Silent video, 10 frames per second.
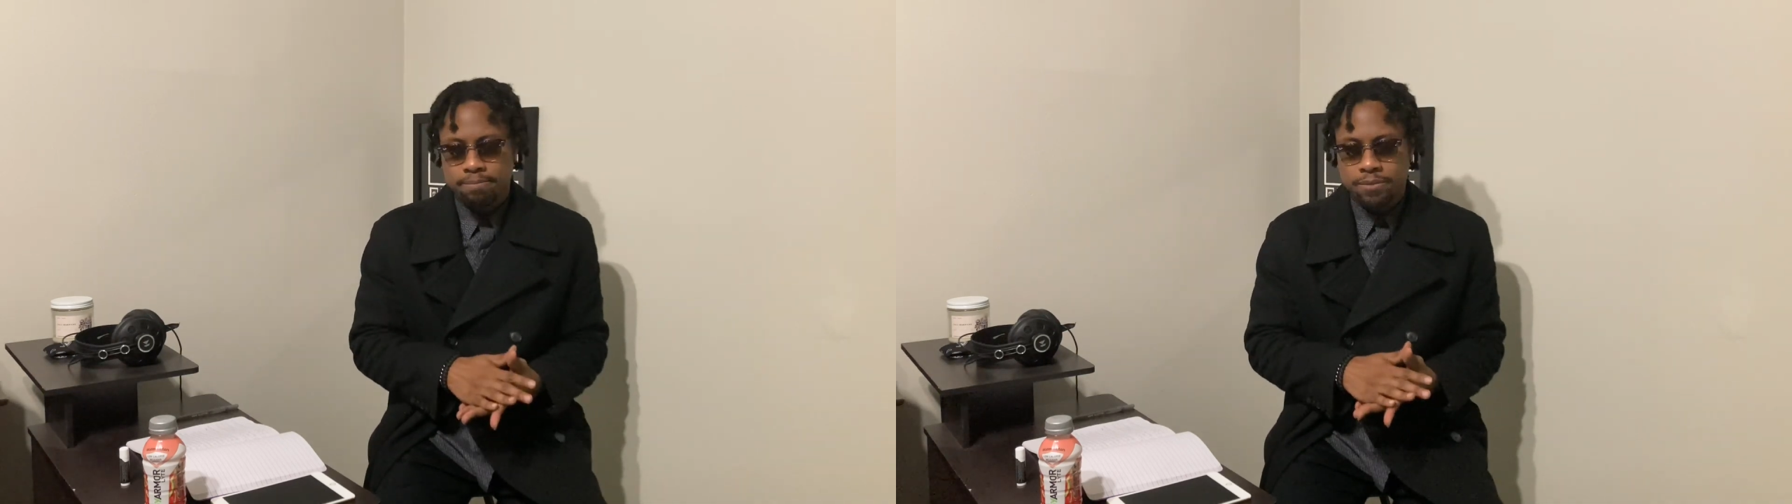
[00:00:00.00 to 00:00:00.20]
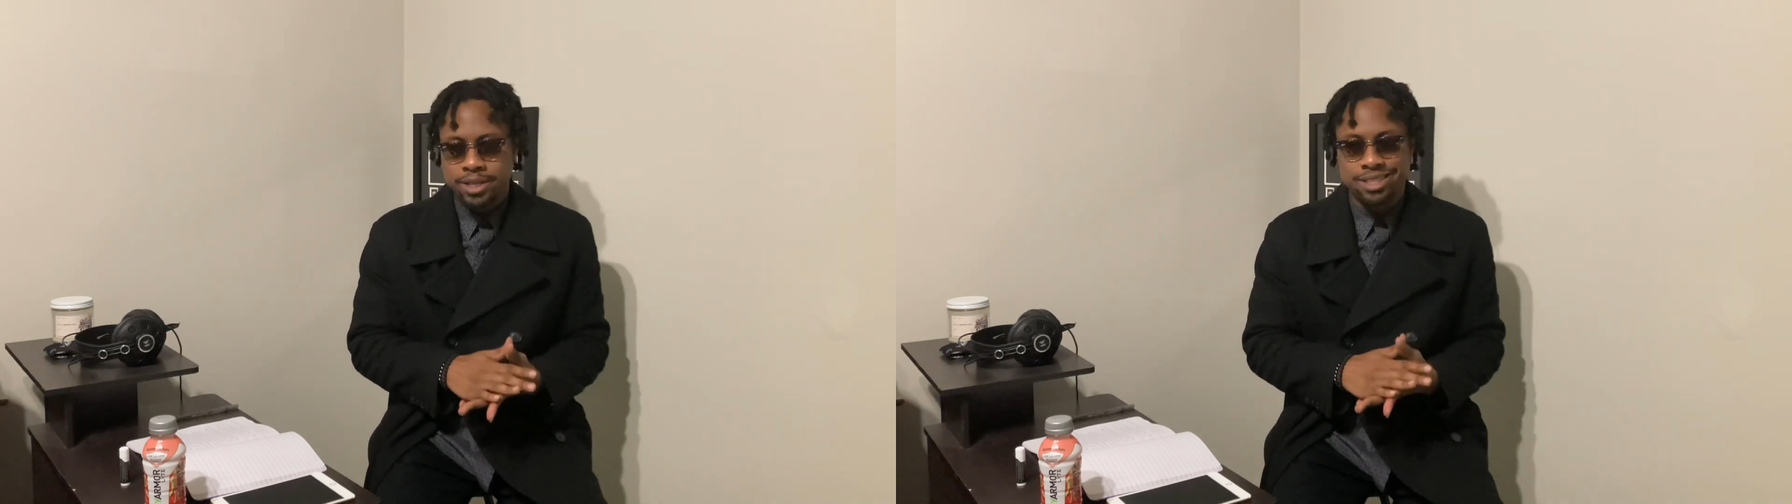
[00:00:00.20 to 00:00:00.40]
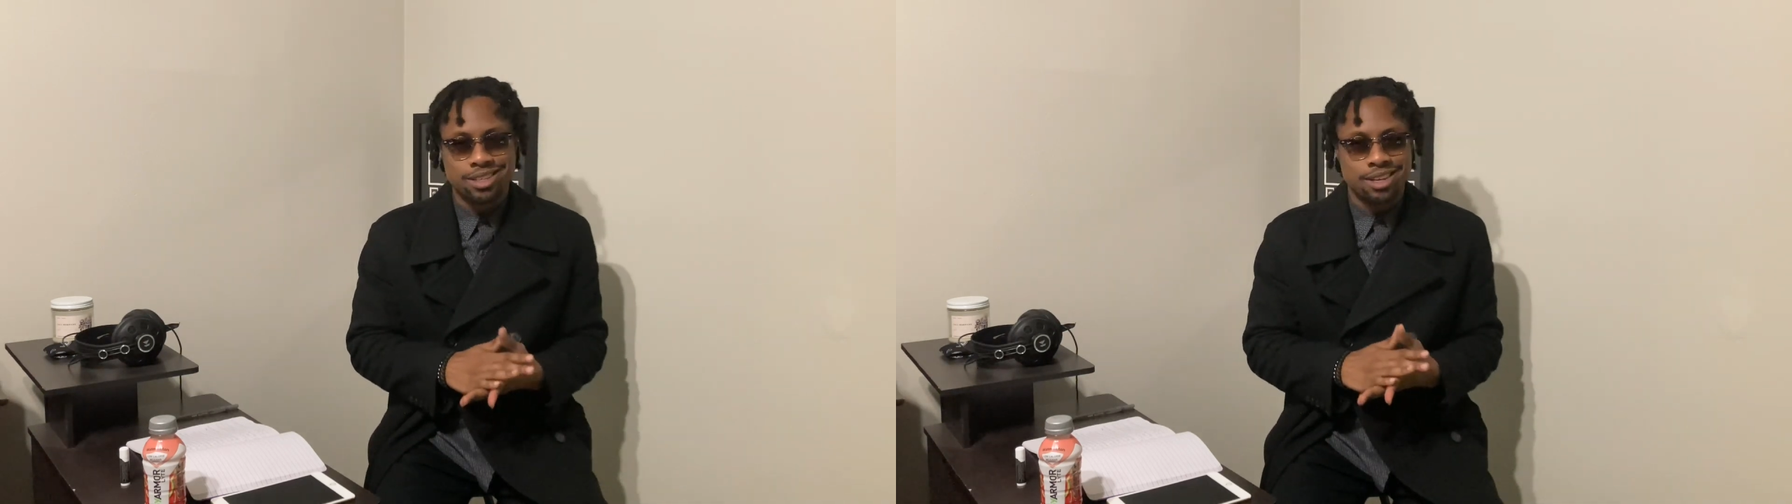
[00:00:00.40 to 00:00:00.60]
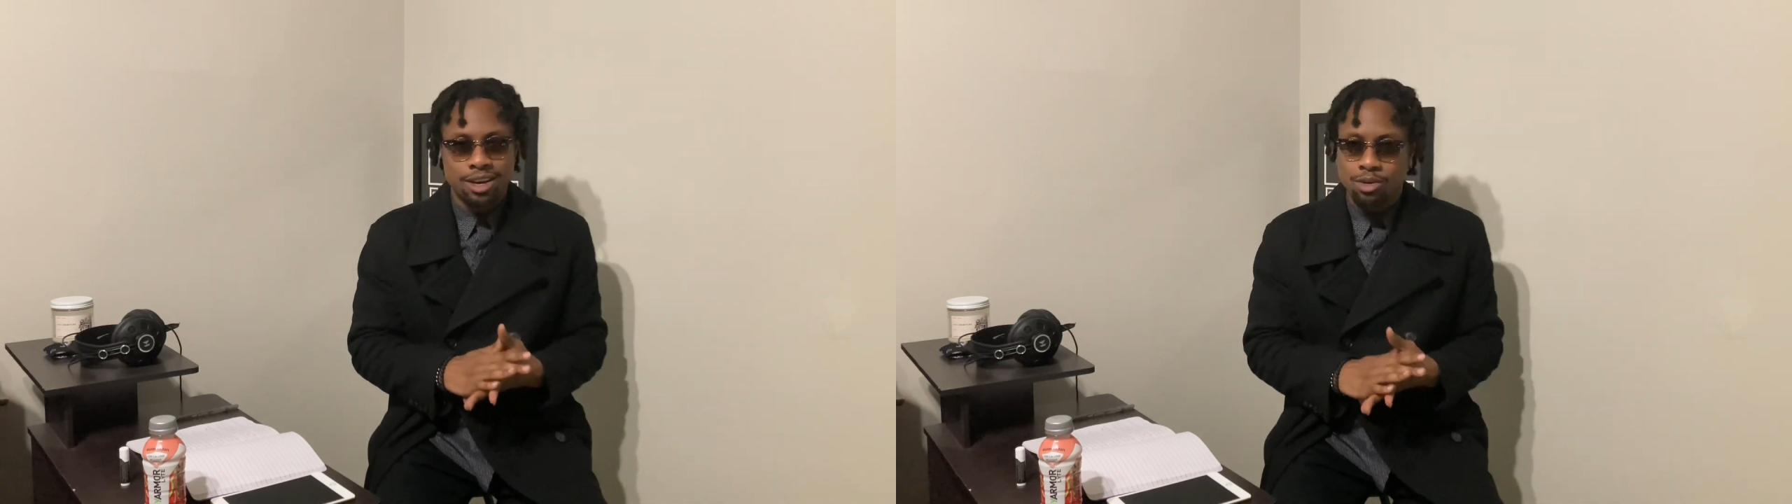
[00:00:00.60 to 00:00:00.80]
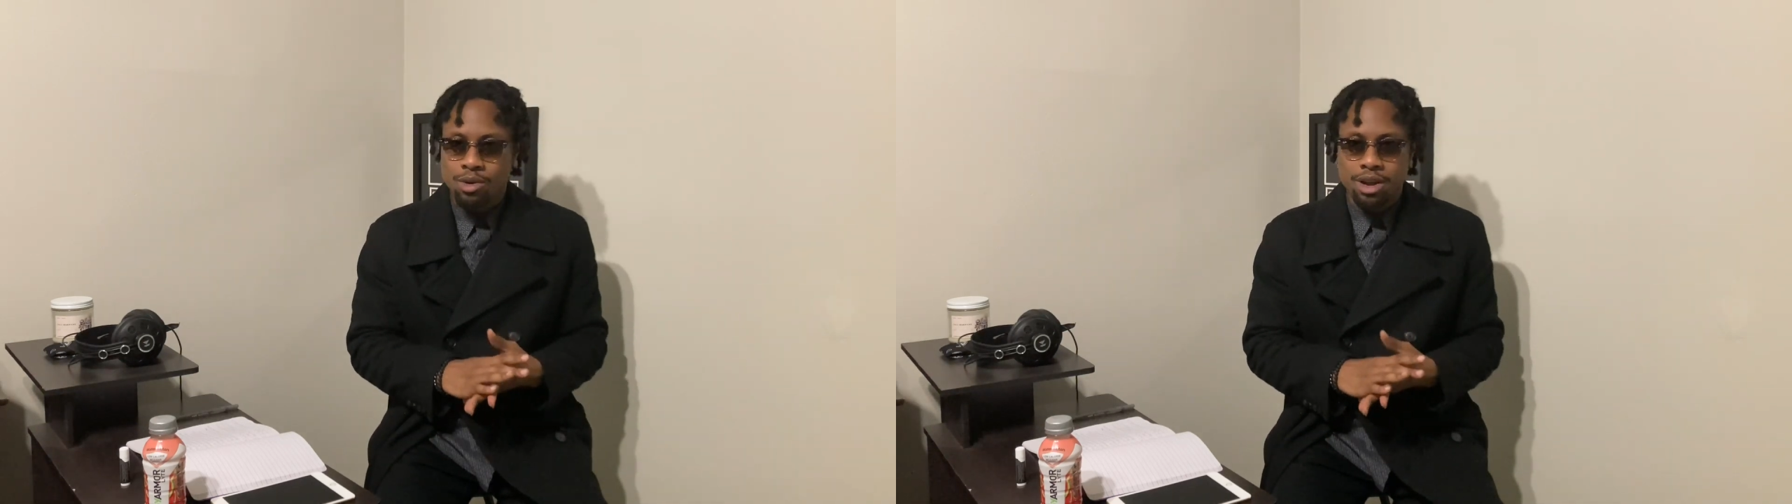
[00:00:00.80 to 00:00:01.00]
It's a
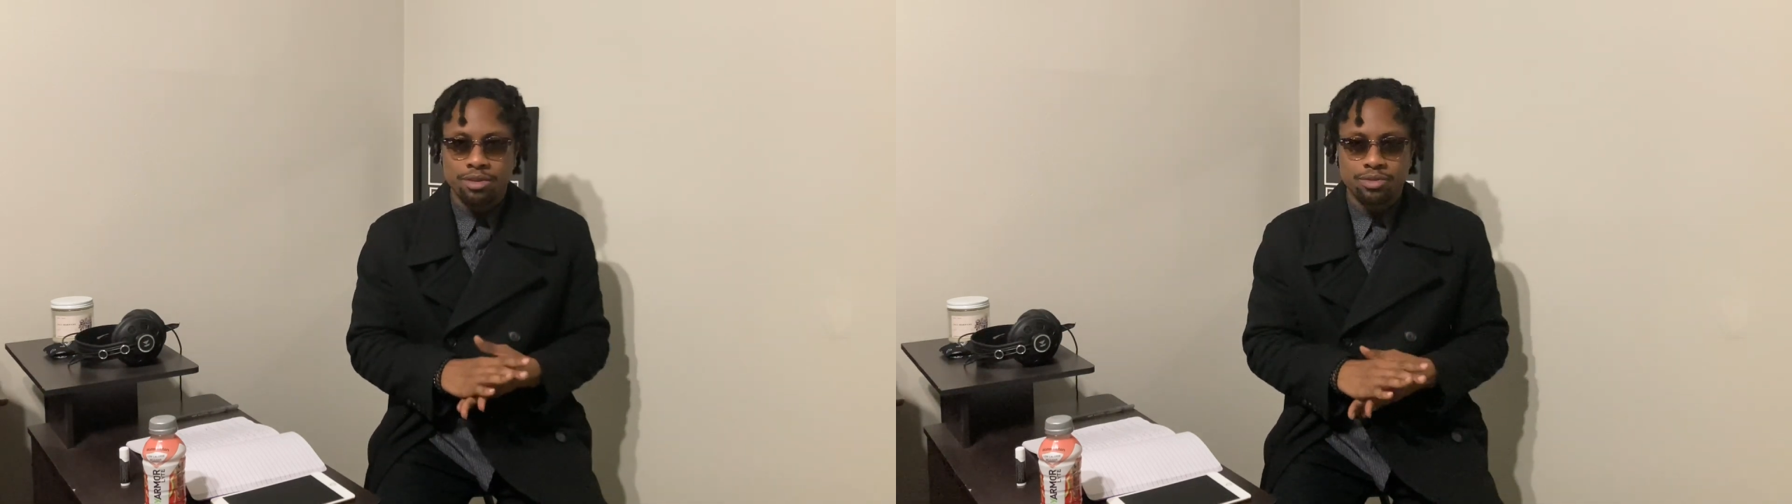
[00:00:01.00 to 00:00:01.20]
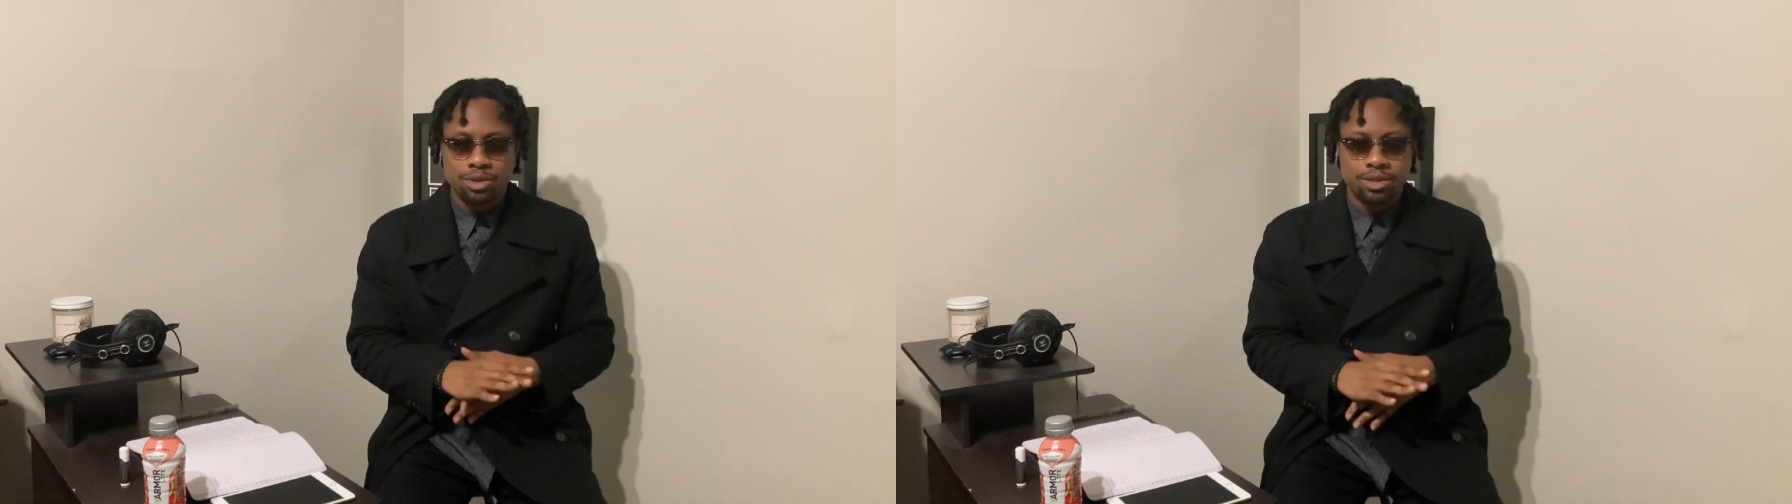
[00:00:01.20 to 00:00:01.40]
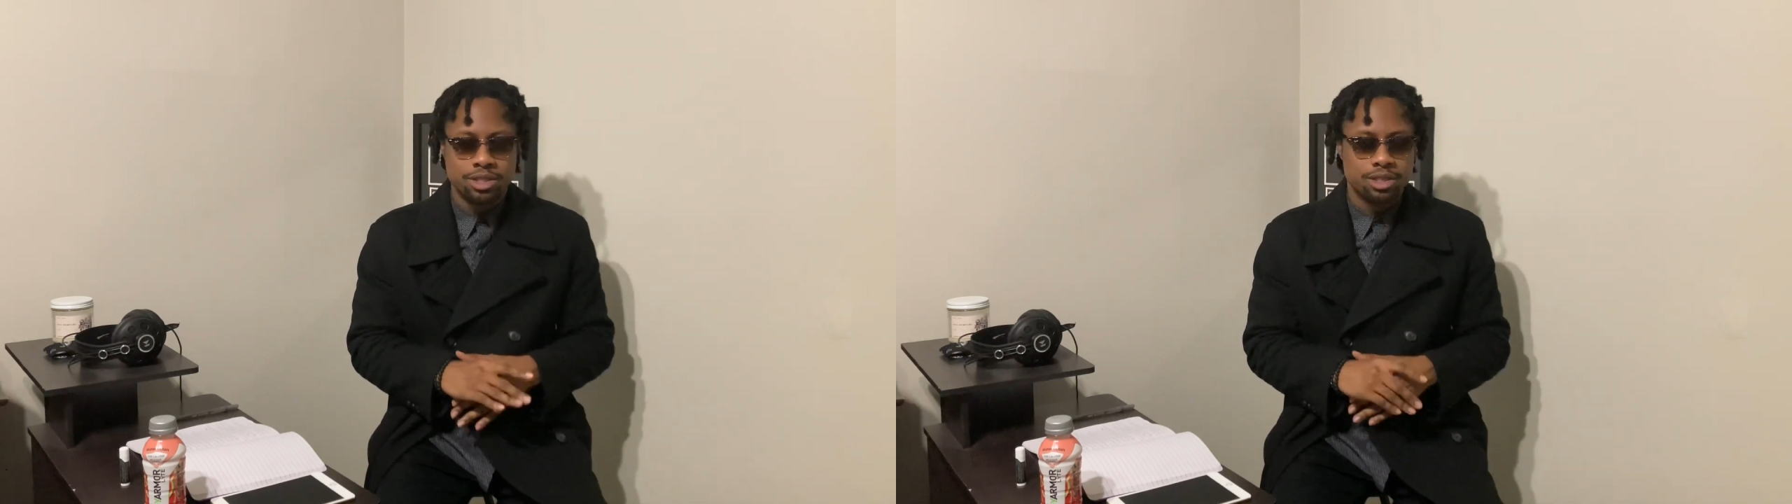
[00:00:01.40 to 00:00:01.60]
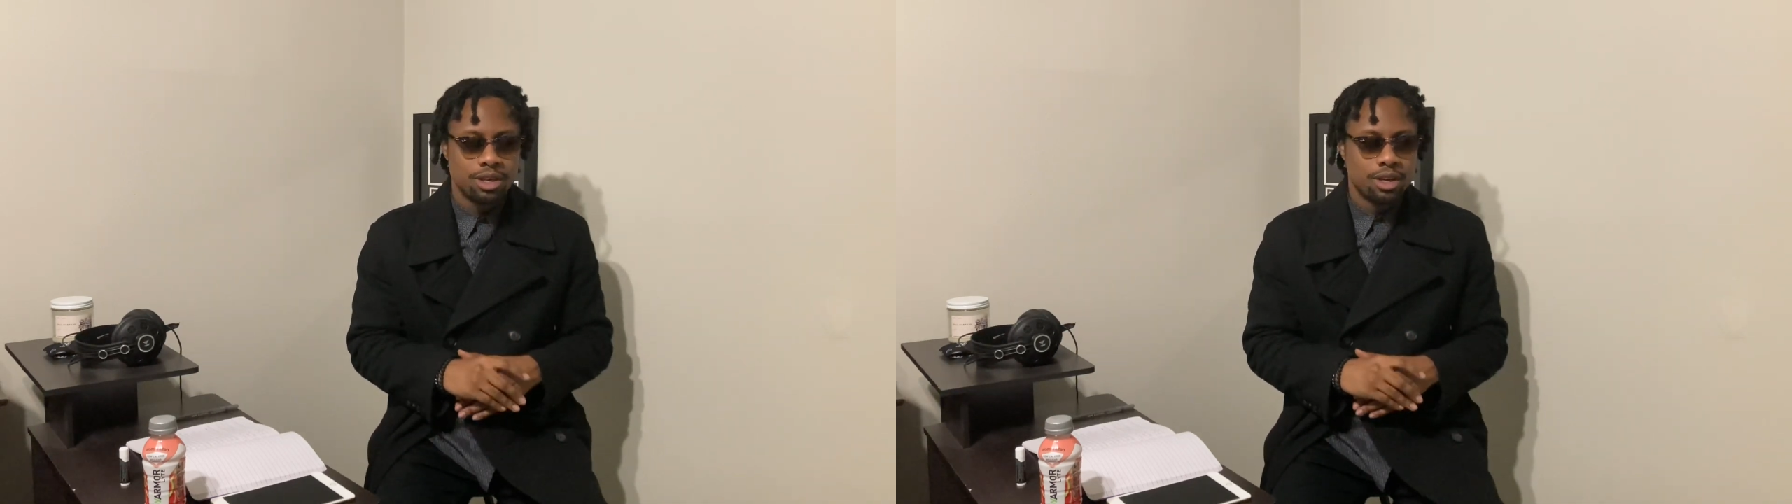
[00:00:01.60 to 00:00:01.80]
lot of rock influence.